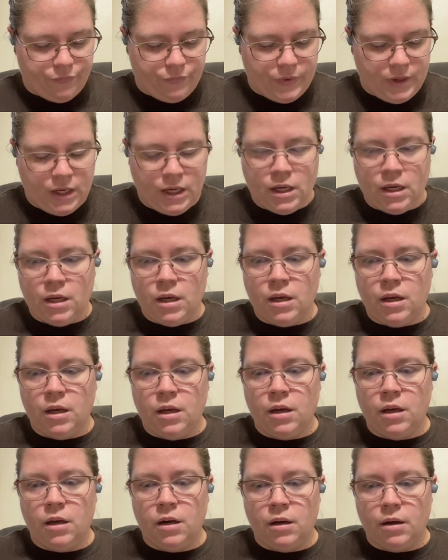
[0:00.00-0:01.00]

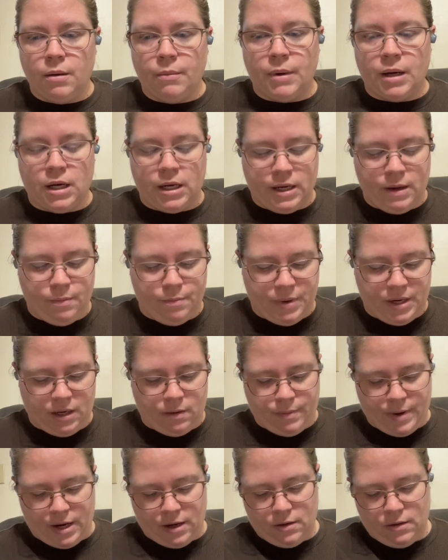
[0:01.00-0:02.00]
In my big
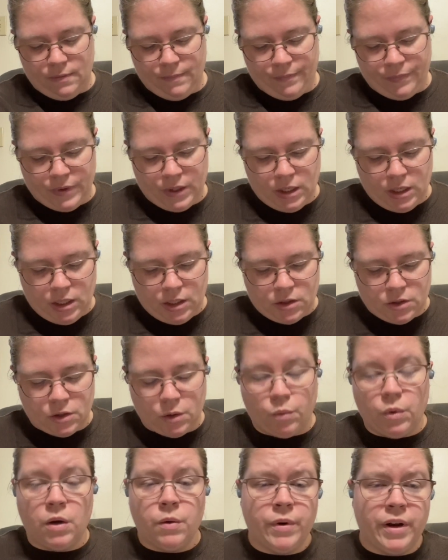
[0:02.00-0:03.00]
bed. So
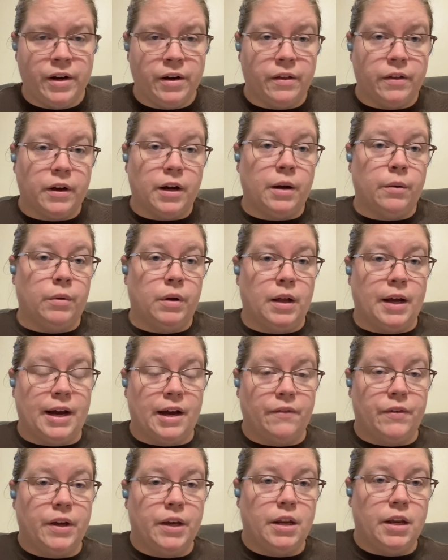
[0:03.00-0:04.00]
one way or another, I will
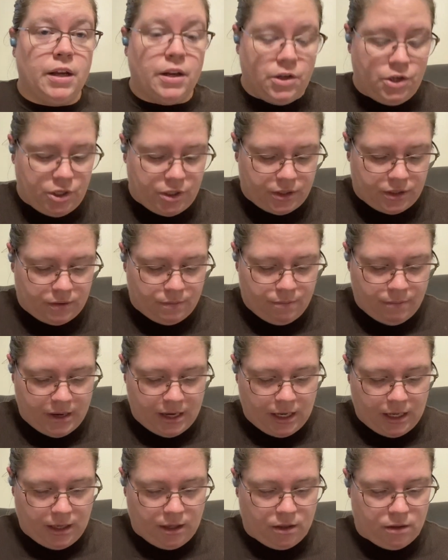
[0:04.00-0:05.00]
have it. It just
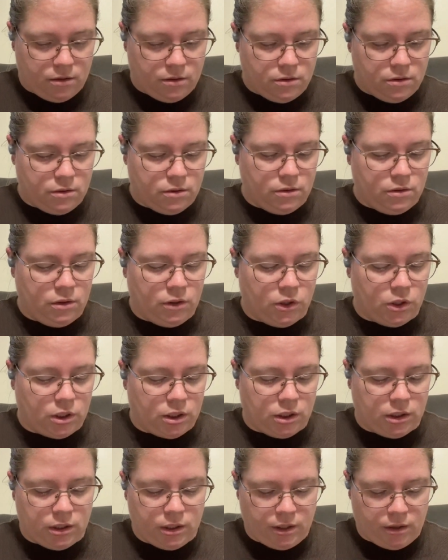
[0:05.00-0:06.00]
may look a
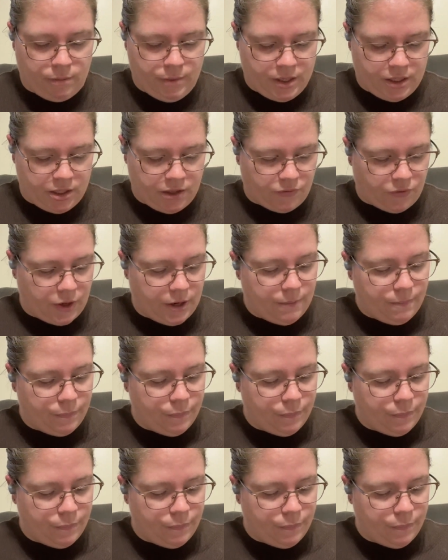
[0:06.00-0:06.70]
little bit different.